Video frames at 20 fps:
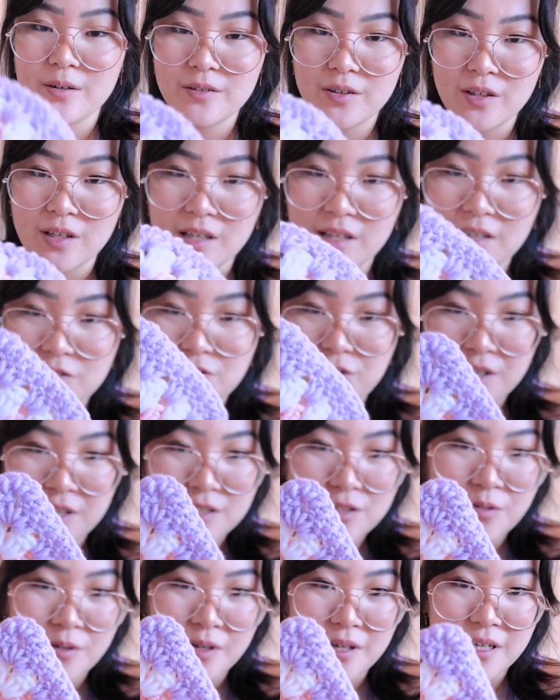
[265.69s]
The trick
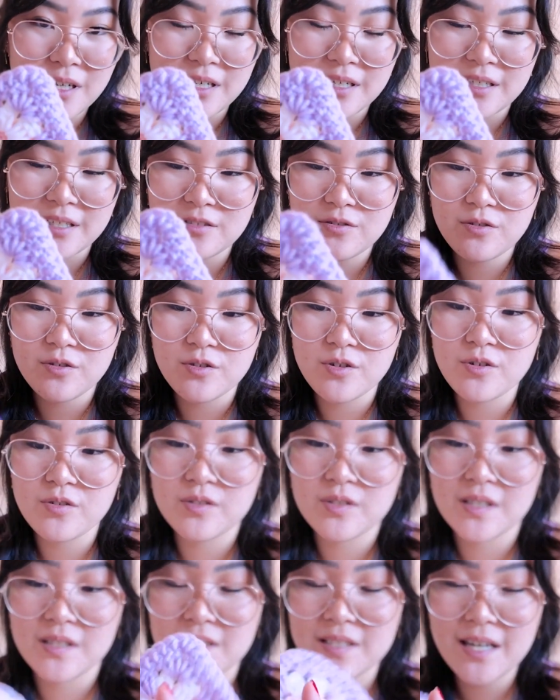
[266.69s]
to it is to do
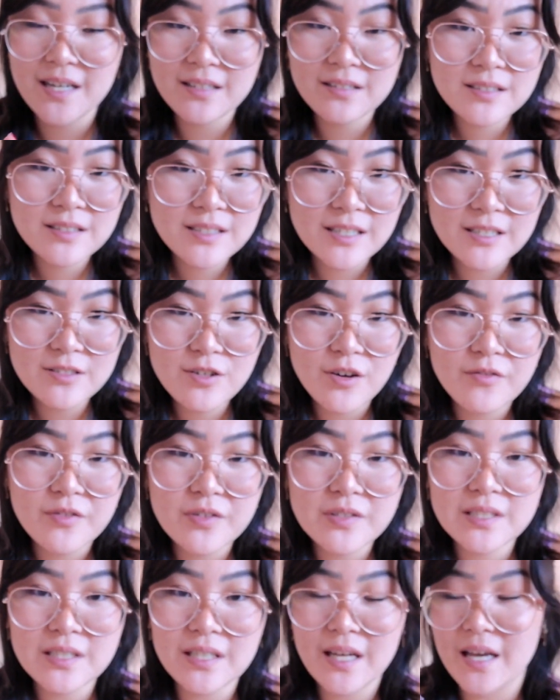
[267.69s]
zigzag stitch,
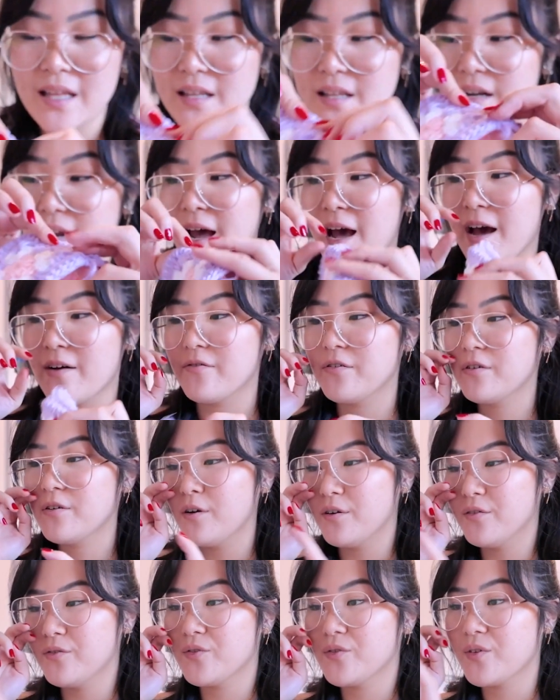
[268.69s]
obviously, and then I have it
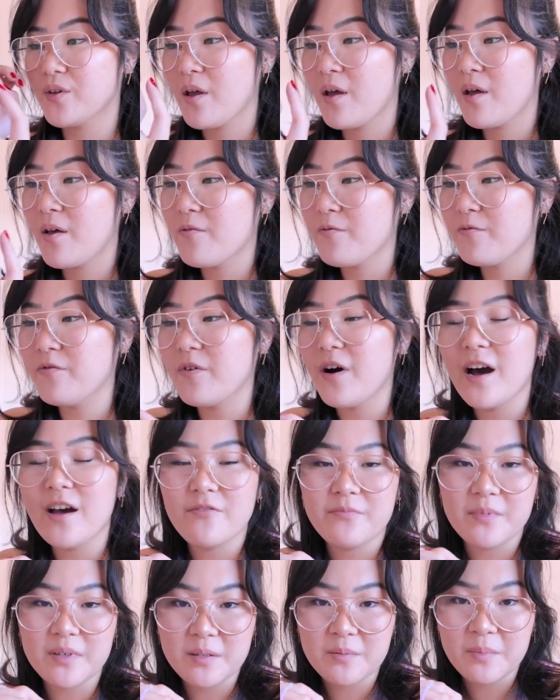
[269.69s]
on
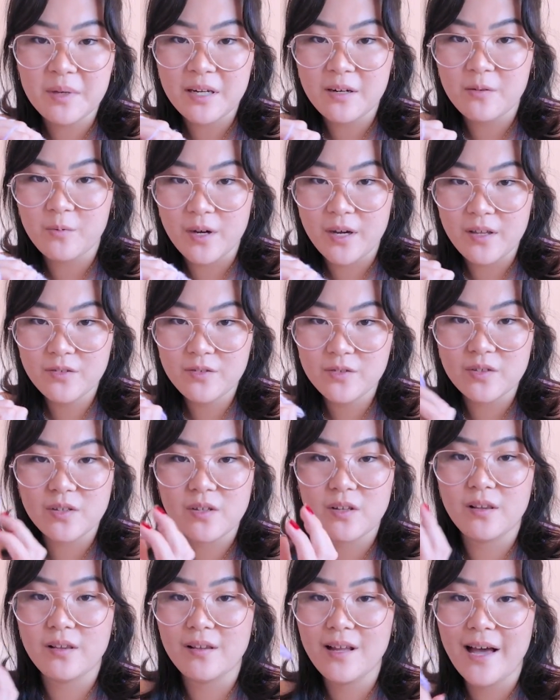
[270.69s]
5mm width,
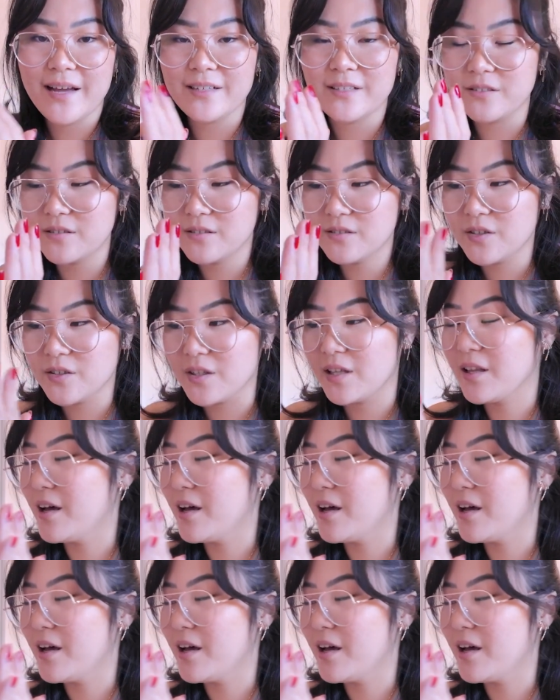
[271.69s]
so the